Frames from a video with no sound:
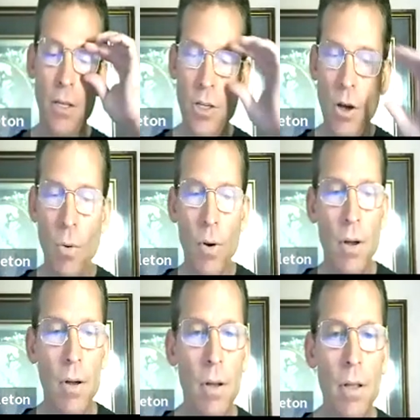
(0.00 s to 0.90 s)
So
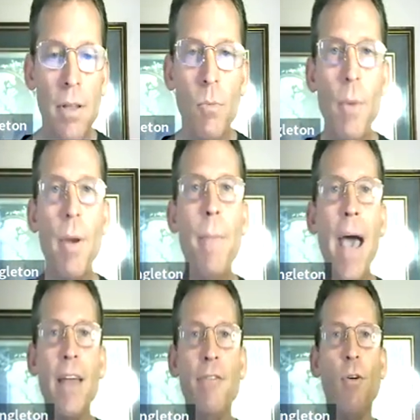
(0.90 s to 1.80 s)
we went
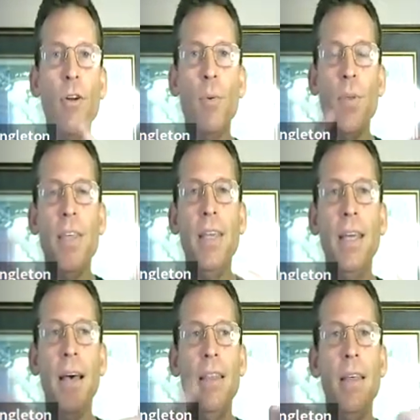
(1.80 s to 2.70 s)
back and forth with
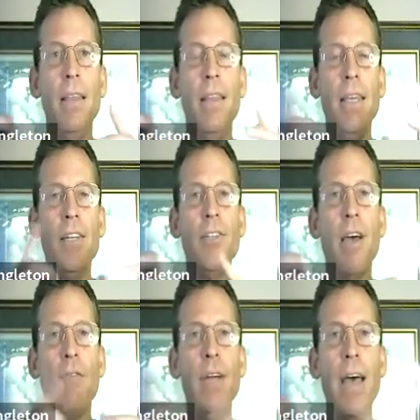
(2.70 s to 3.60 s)
the, uh, the, the
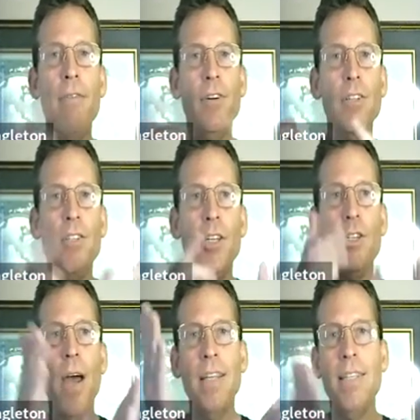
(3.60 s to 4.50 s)
discovery efforts to
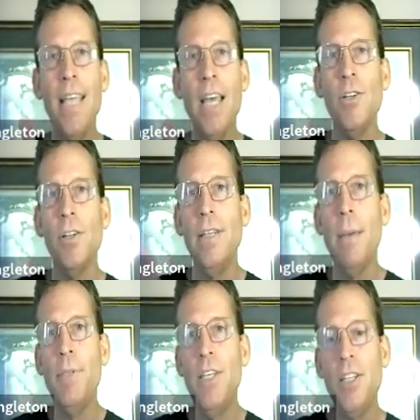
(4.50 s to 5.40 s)
try to schedule a
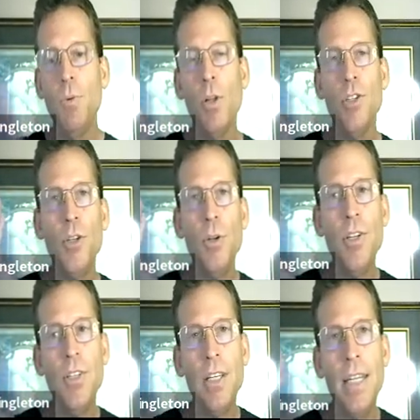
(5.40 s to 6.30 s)
deposition. Well, as soon
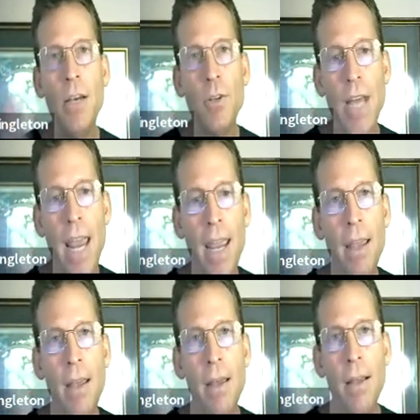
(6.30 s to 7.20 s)
as the D O
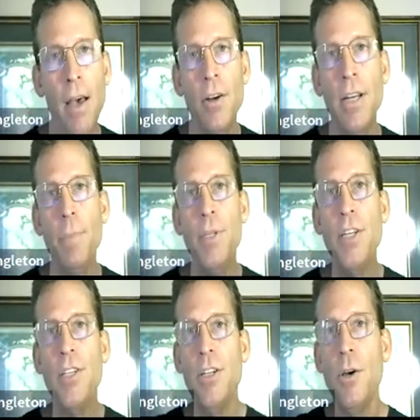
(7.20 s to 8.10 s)
J got our
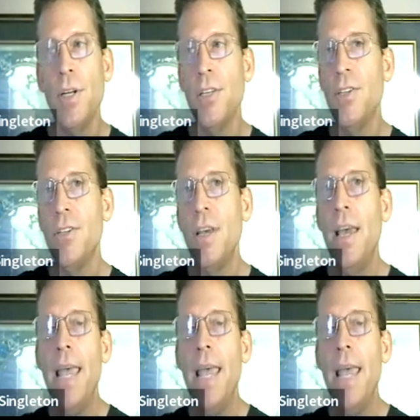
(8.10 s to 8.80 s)
deposition notice,